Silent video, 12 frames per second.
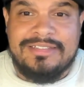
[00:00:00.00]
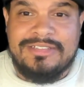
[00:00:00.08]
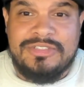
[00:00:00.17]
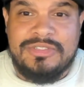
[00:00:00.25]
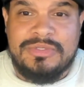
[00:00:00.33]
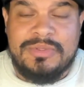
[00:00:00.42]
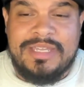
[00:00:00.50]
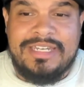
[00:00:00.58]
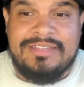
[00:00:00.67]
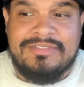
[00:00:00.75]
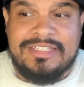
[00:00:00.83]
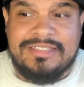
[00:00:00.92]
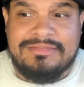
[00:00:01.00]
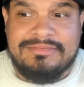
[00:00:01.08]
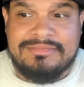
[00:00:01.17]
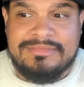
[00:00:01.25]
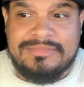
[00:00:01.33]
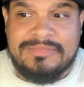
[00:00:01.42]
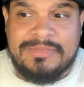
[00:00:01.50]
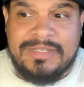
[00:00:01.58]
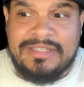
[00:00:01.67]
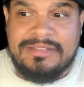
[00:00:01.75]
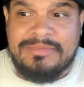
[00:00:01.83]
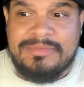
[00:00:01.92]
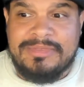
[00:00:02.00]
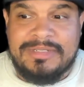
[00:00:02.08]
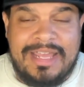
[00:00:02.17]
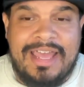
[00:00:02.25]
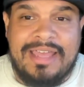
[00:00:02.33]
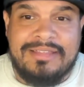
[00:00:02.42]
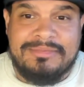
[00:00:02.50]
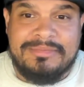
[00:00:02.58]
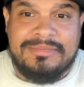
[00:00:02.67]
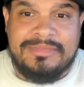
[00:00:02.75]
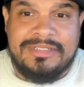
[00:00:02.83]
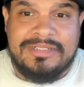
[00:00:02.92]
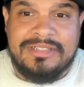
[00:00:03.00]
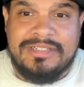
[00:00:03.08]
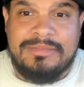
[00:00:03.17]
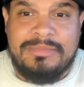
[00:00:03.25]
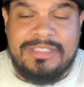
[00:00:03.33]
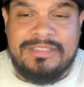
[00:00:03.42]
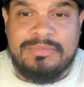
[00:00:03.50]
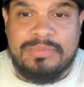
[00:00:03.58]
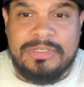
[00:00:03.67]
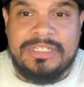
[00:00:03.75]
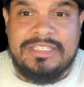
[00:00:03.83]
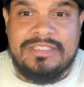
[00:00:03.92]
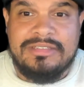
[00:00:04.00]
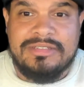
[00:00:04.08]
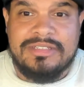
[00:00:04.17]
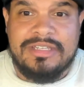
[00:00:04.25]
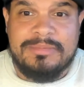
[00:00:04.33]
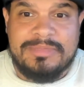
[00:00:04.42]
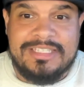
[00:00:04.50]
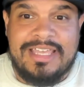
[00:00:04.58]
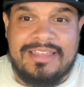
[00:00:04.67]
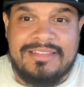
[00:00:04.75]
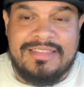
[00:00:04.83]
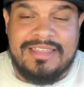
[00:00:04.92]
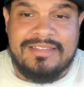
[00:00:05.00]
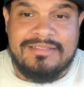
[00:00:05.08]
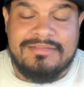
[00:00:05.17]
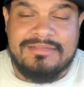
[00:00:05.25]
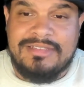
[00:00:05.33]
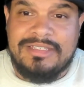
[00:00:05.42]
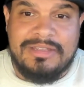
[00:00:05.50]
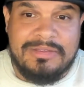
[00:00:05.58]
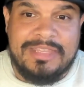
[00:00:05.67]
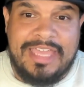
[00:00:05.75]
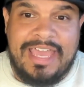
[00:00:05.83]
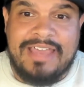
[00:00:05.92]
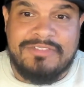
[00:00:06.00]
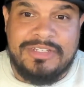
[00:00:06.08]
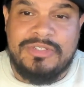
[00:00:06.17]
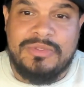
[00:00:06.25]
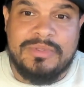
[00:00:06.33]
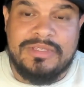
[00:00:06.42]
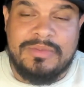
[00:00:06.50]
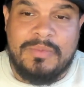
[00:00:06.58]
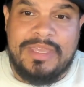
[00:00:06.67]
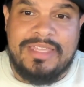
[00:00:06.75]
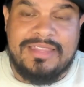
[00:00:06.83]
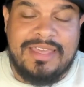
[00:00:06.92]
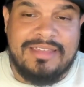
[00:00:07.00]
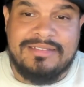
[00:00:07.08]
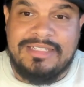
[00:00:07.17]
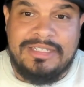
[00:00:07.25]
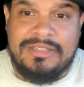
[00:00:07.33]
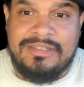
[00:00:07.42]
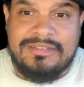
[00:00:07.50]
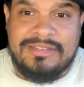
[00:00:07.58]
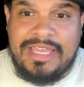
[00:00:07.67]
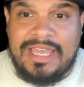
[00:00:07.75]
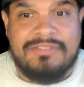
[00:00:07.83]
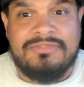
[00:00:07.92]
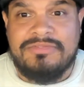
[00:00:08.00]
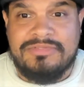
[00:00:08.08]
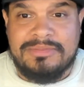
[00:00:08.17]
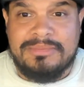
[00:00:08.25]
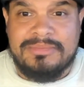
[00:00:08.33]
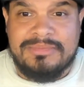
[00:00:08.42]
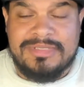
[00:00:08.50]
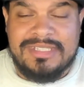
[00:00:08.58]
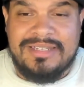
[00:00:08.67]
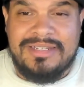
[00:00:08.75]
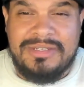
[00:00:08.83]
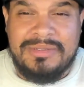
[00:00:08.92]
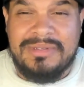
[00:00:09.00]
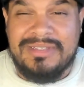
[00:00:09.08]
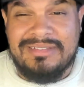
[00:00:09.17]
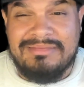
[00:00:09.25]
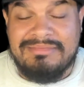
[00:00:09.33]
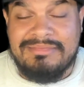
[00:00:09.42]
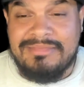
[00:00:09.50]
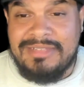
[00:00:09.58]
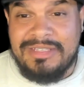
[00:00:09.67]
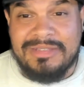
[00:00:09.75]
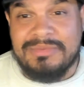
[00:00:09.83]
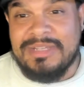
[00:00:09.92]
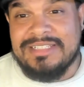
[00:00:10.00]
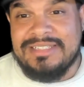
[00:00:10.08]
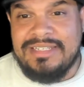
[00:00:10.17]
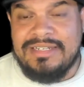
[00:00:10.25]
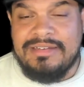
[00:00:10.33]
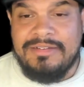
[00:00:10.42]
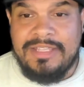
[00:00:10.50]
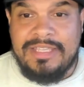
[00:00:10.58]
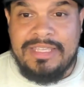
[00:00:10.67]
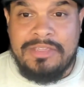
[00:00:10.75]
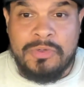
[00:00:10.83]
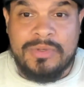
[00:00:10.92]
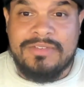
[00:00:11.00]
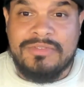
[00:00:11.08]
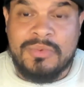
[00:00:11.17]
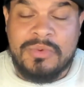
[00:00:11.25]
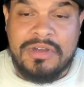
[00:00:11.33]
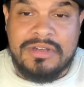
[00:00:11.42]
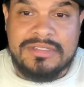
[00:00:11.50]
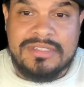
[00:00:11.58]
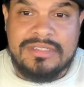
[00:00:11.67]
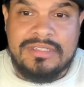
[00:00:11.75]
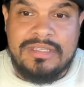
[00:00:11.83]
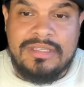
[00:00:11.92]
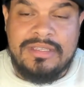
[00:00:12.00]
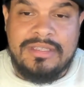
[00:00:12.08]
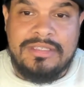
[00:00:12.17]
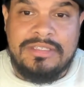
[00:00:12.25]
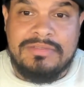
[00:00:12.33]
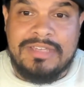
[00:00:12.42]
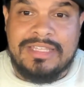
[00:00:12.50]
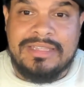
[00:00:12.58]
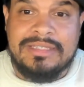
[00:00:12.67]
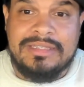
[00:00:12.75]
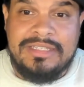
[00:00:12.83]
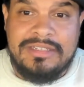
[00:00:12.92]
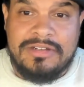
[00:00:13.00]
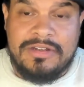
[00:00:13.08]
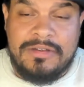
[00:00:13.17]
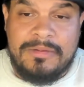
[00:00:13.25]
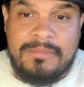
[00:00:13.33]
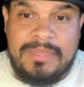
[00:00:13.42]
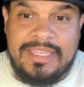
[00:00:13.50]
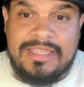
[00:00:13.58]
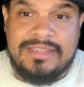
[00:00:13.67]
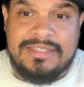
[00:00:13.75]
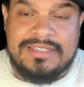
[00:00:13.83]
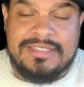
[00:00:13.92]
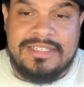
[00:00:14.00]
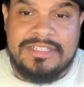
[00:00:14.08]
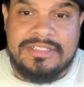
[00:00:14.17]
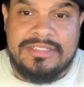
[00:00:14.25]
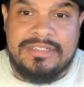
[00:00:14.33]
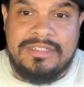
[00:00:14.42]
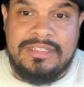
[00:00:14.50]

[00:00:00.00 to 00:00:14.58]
do any of it? Well, they're not. They're going to be pretty upset that they have to do it the way that half of them said to do it, and the rest didn't. Or even worse, you've got the leader making the decision,